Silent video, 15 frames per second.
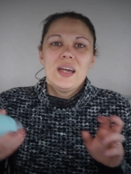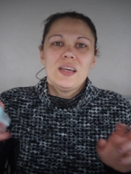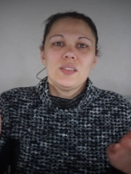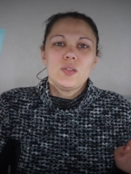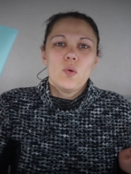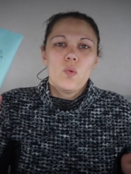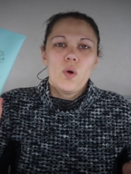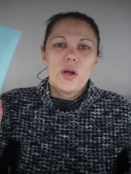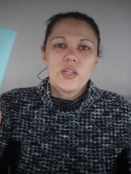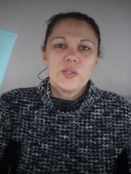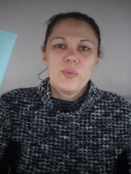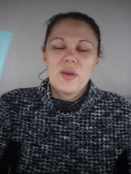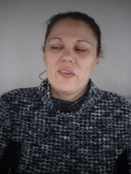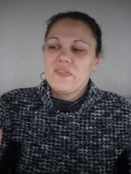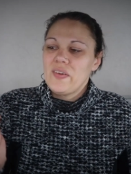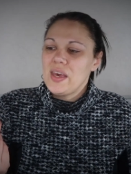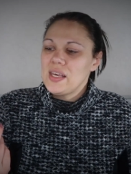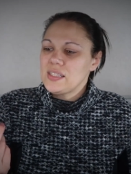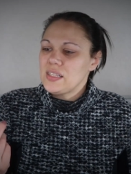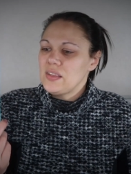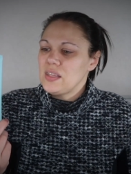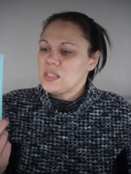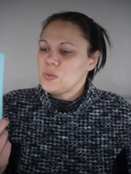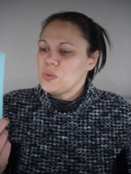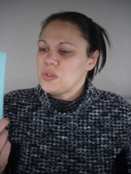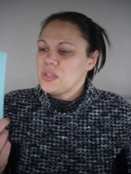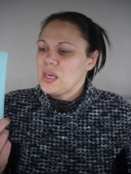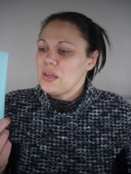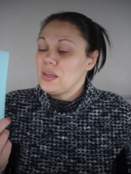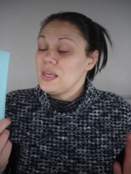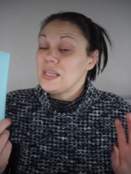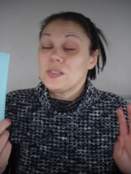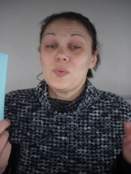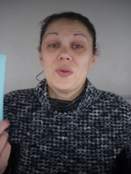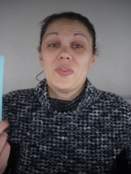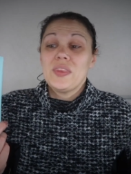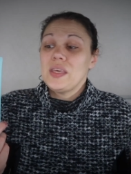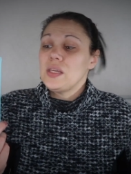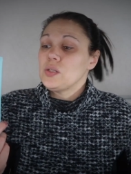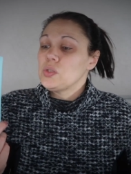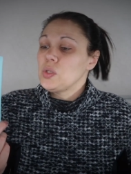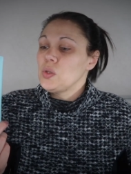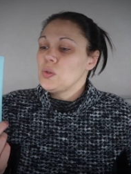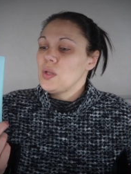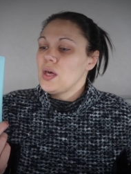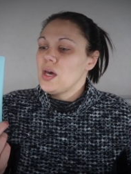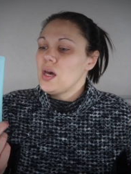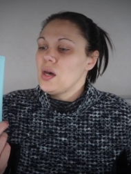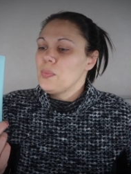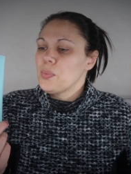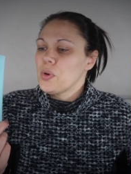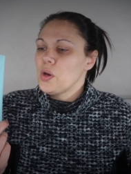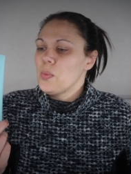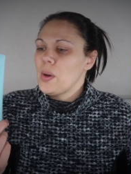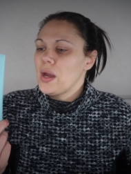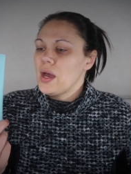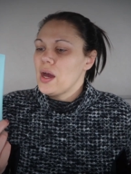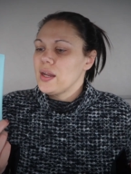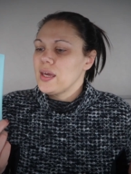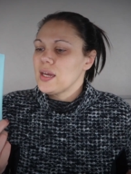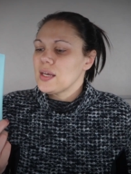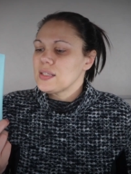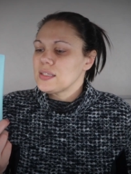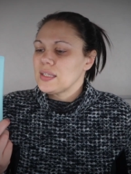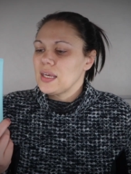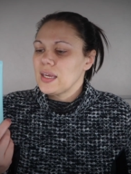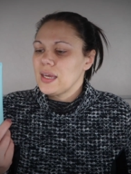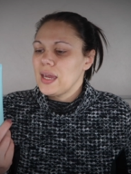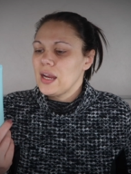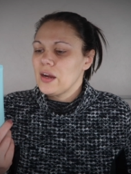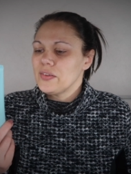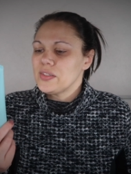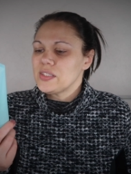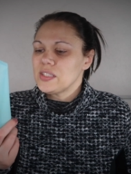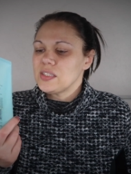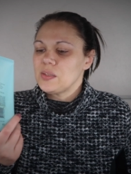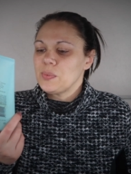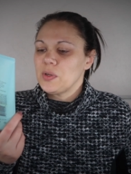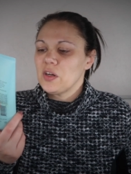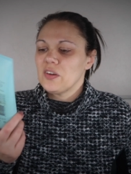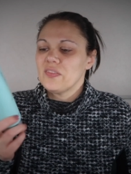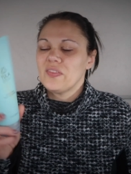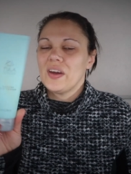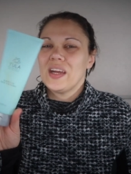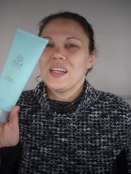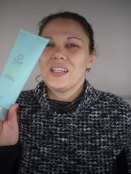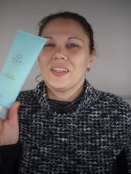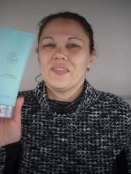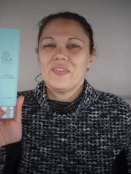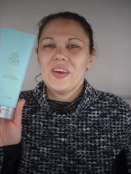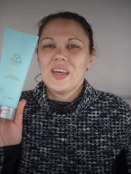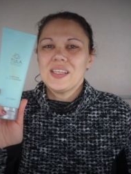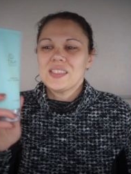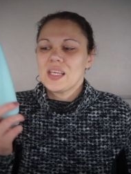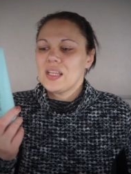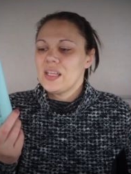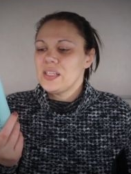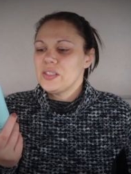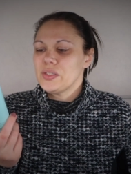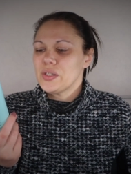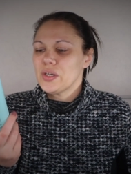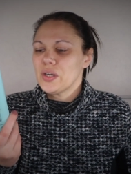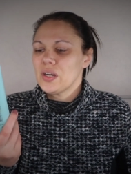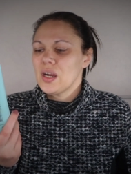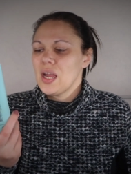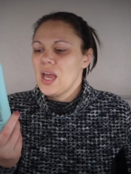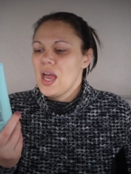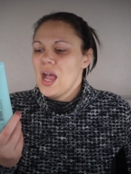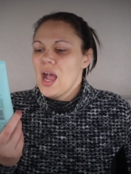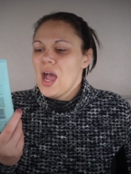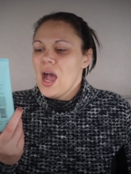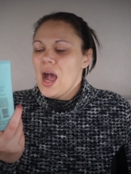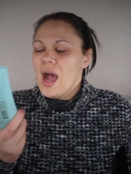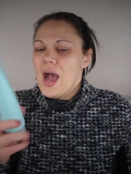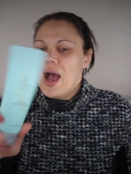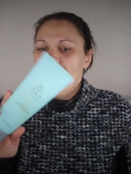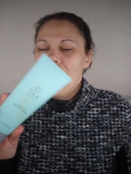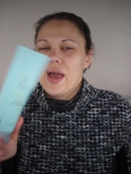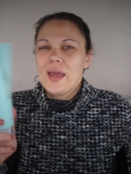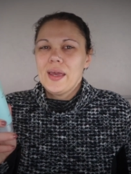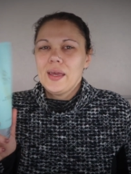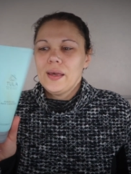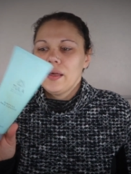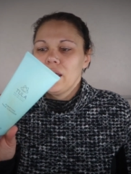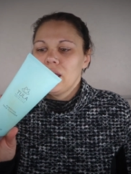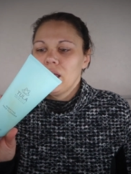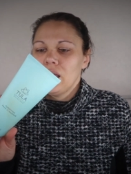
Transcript: is wash my face and this with the is with the Tula Probiotic Skincare. This is the Purifying Face Cleanser. I